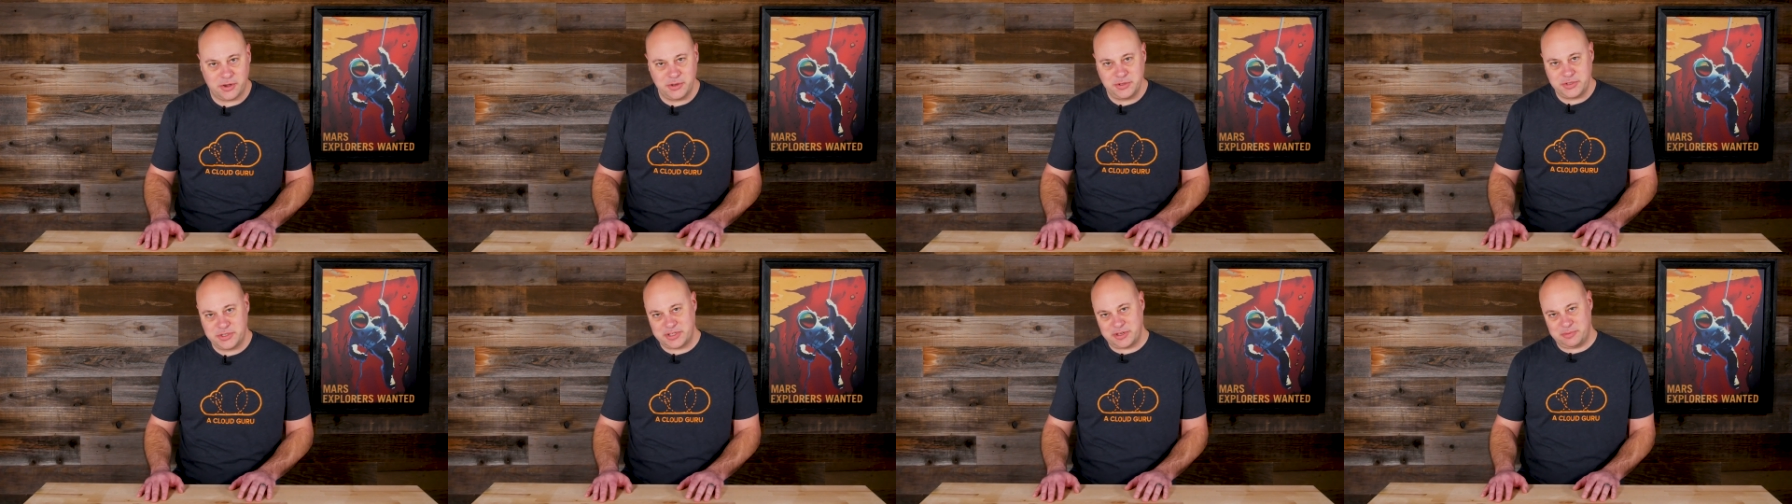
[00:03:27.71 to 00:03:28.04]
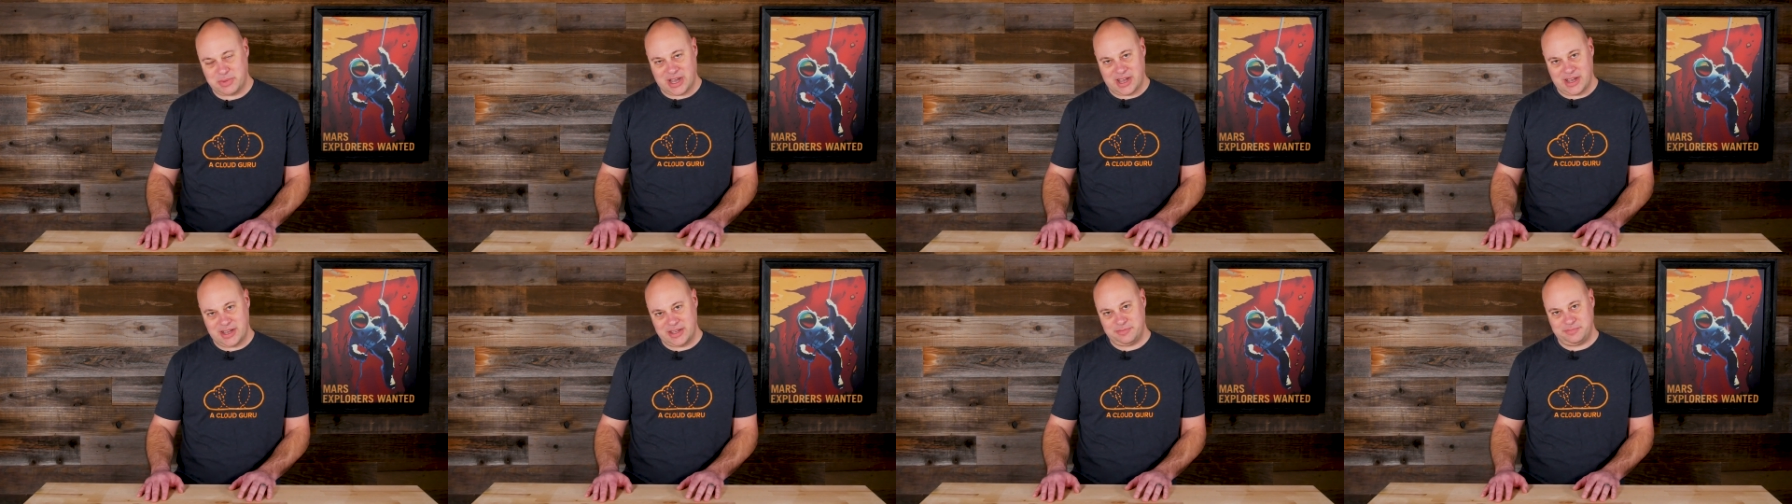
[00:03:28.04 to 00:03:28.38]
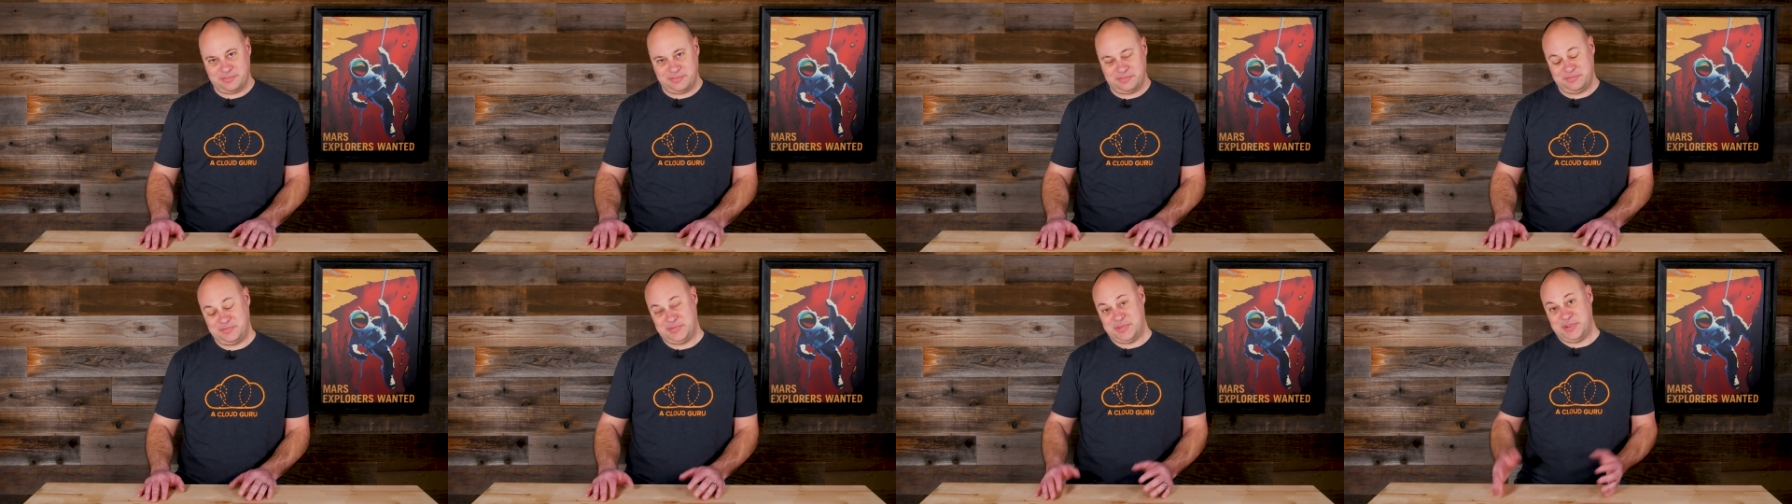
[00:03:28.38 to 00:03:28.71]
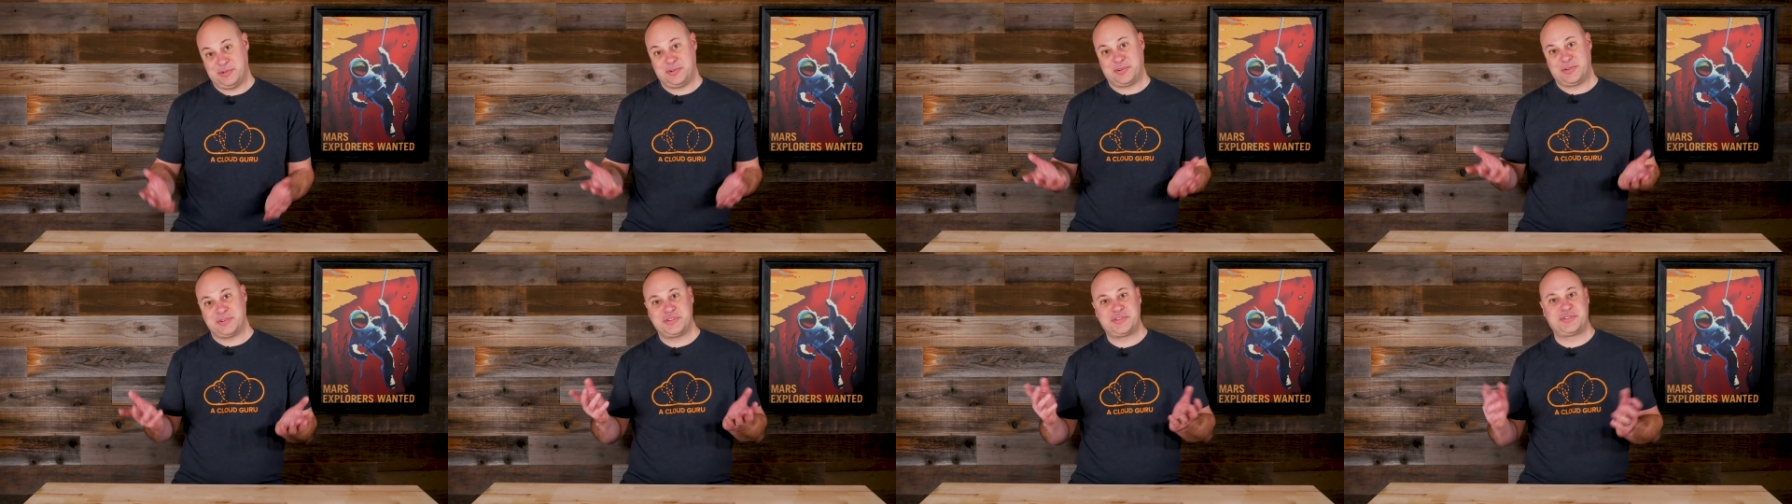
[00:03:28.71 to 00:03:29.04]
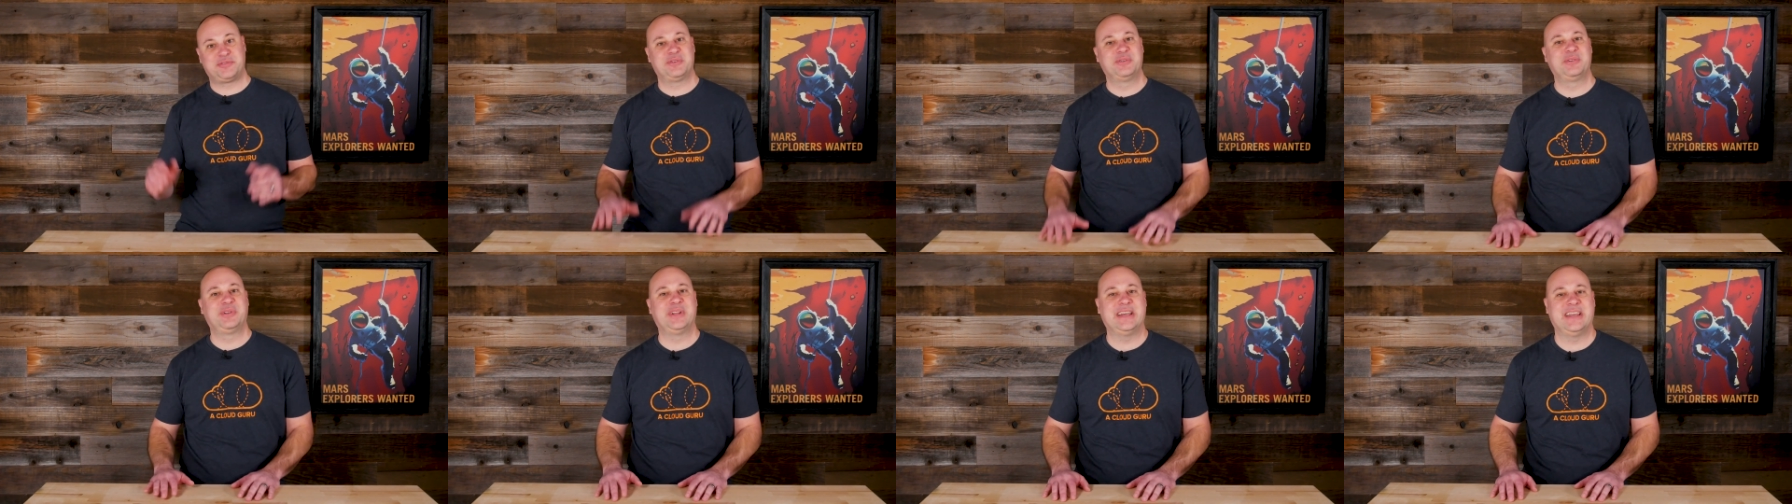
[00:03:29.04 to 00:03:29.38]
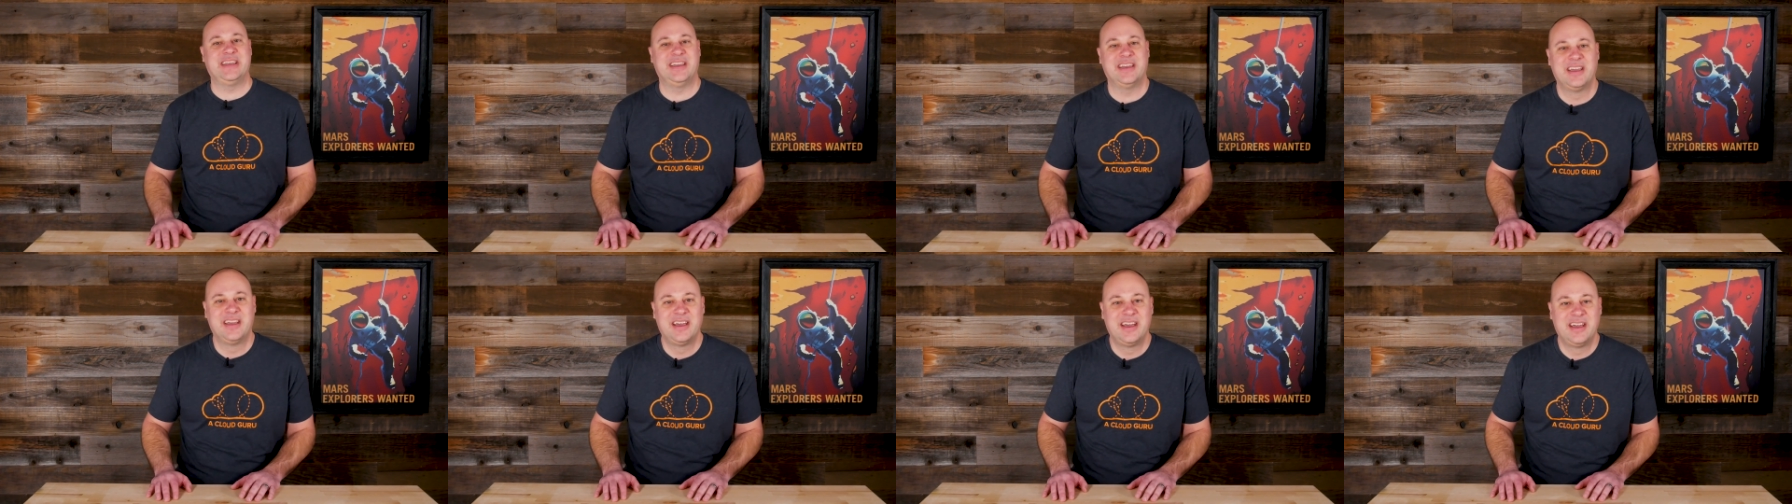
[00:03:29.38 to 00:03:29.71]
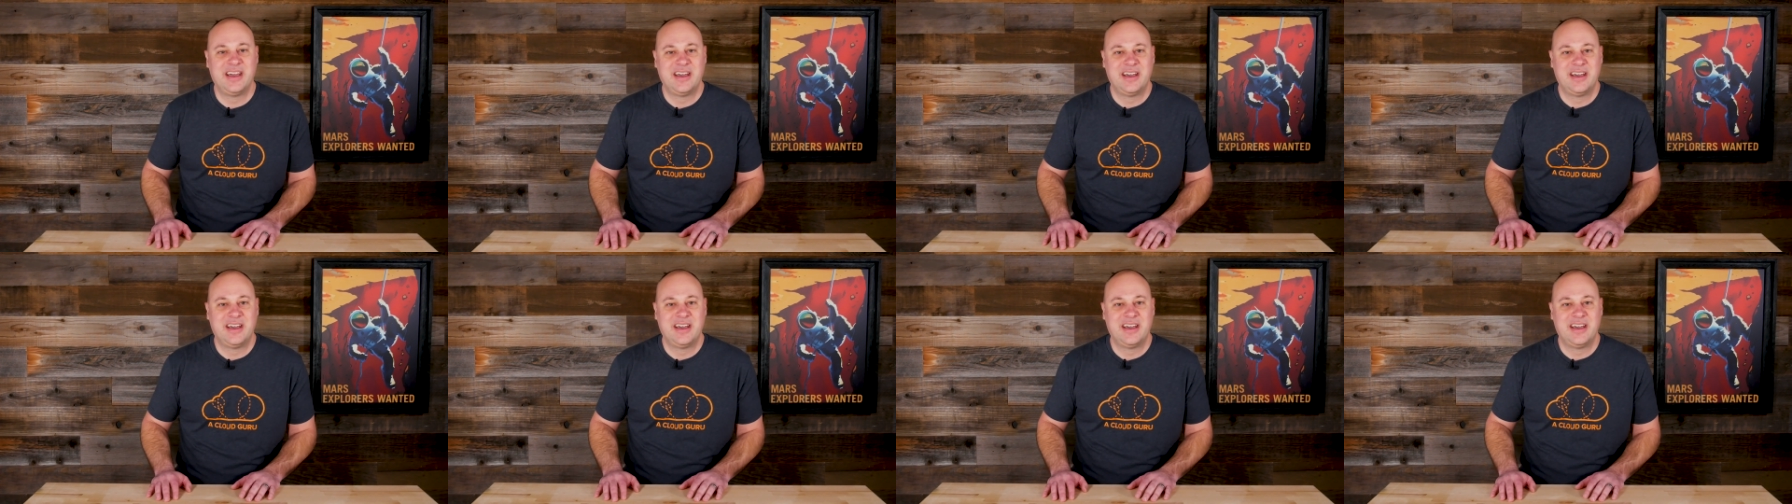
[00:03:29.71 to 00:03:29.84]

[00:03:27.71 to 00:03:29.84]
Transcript: hosted by yours truly.